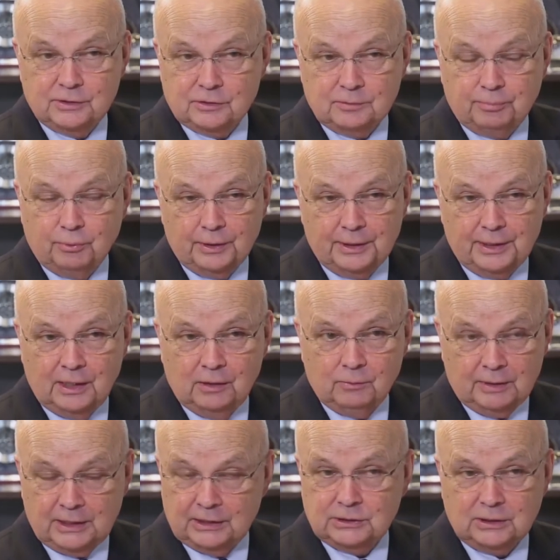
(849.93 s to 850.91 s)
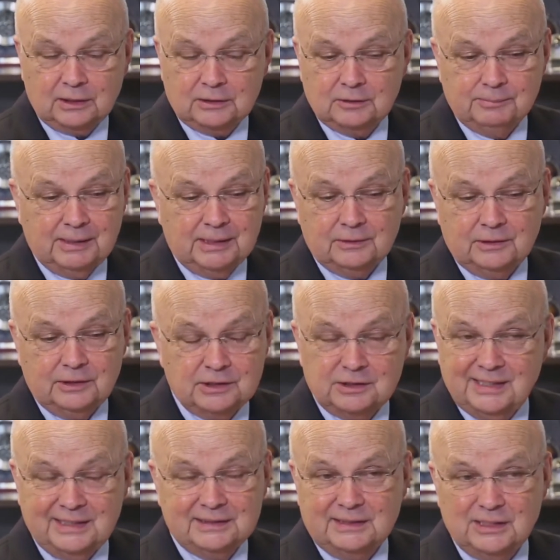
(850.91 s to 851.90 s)
to point out when I talk about this,
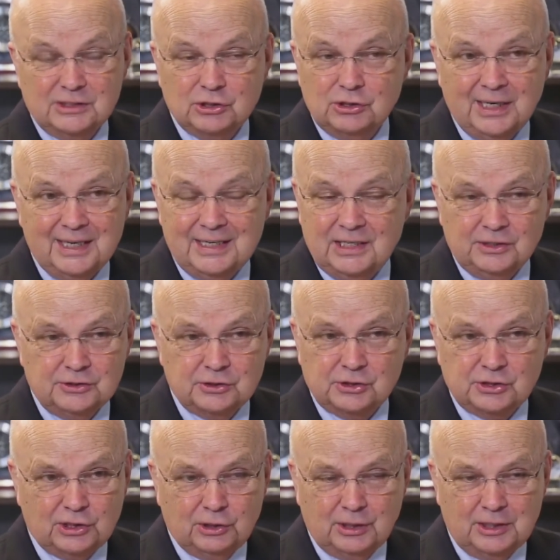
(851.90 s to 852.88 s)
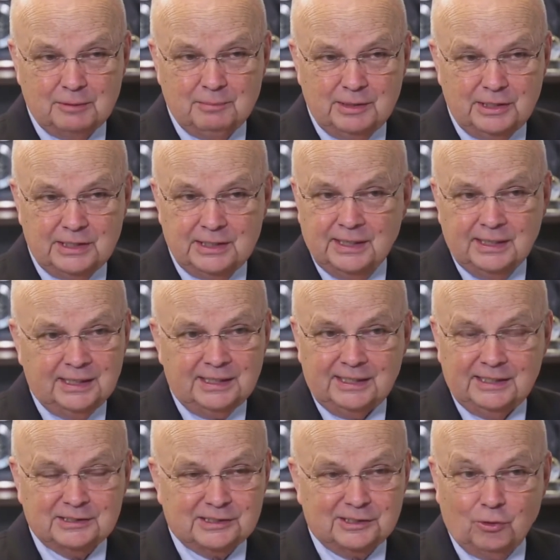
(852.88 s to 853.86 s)
that does not necessarily mean
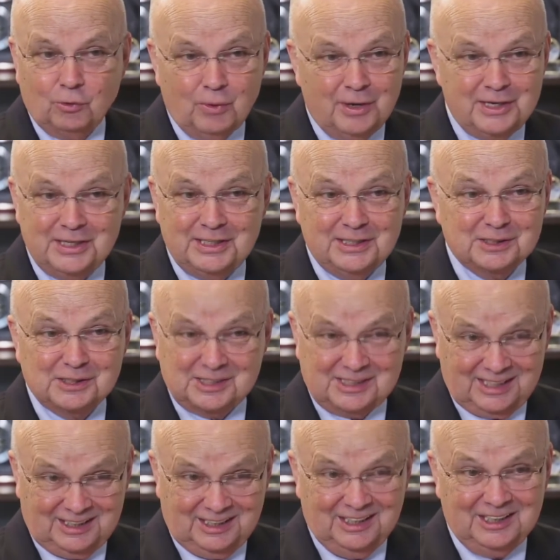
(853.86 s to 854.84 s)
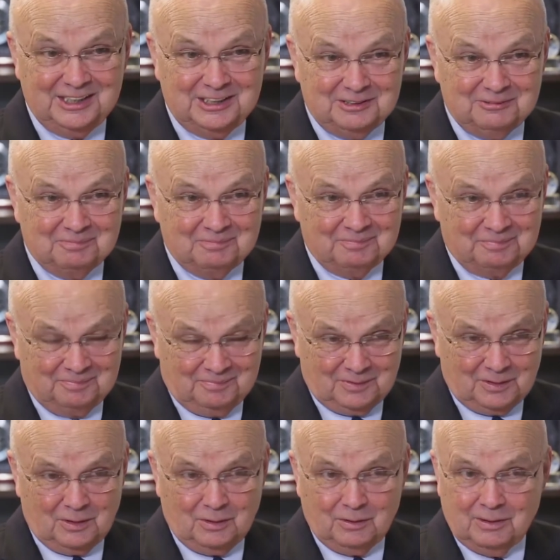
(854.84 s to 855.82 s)
it's an Iranian satellite.
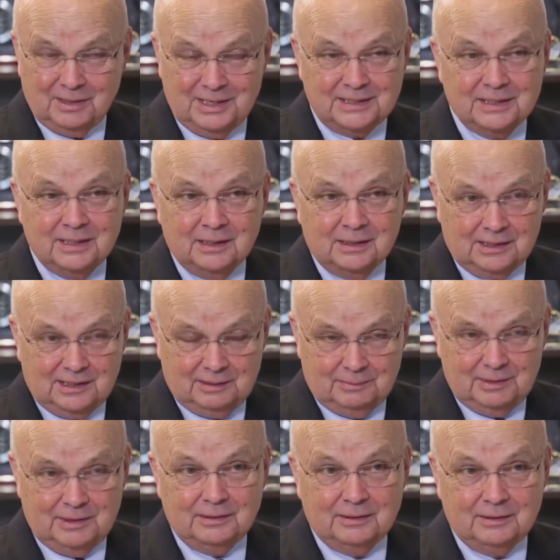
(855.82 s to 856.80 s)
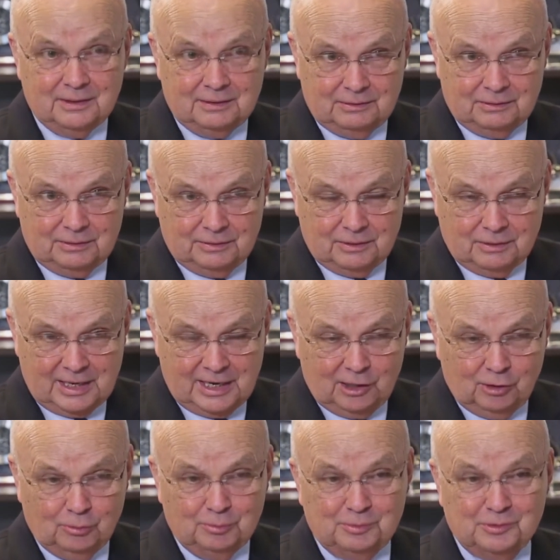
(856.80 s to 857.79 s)
All right? I mean, they're
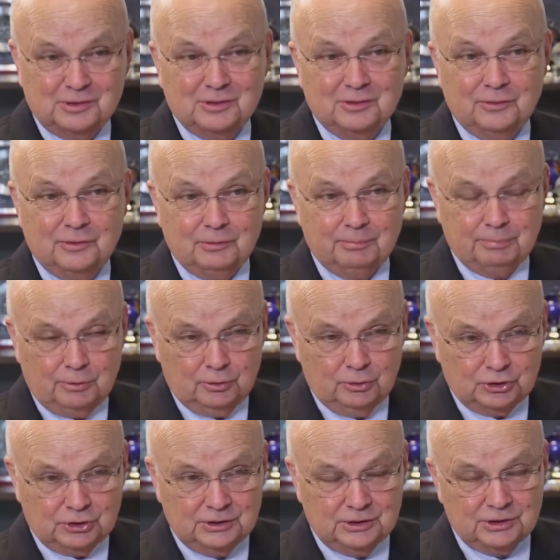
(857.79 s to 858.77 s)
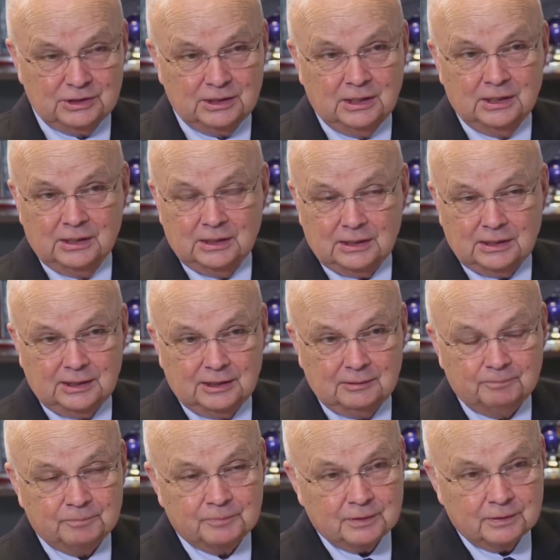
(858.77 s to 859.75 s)
Arabs, they're Persians.
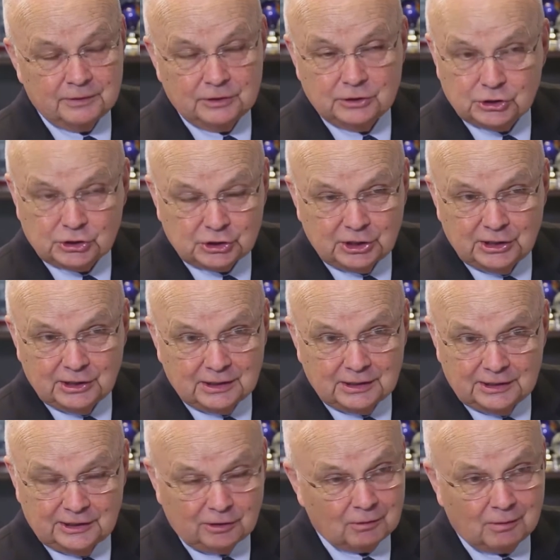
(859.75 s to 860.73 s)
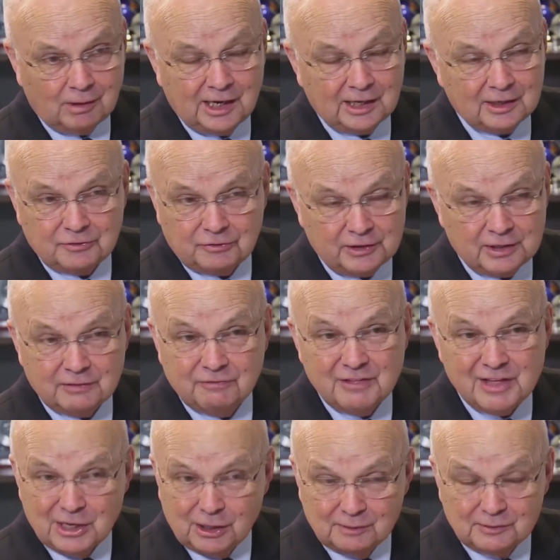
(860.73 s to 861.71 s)
The Shia in Iraq think
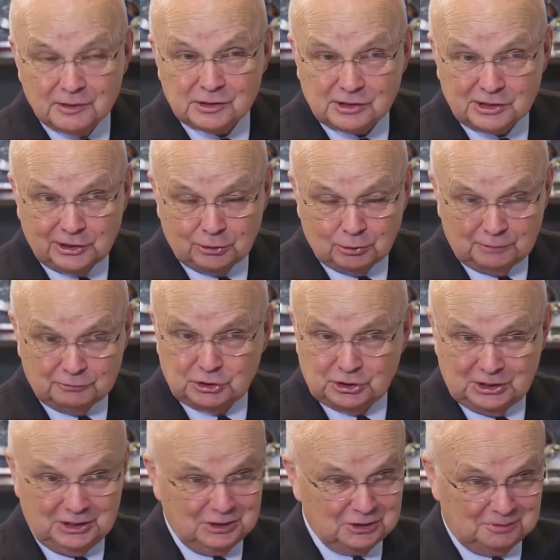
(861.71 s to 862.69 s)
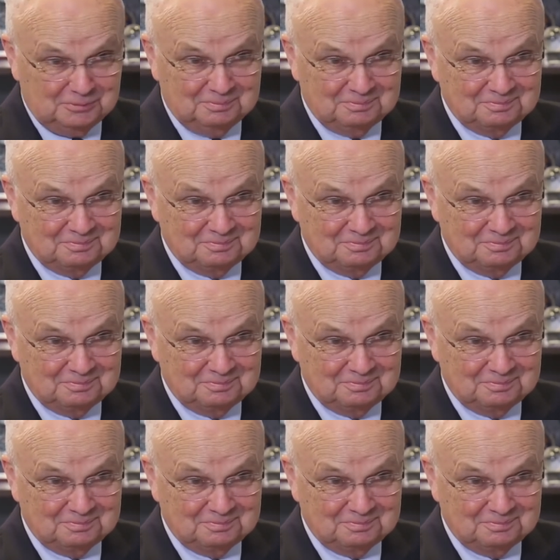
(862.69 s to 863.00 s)
they are the center of Shiism,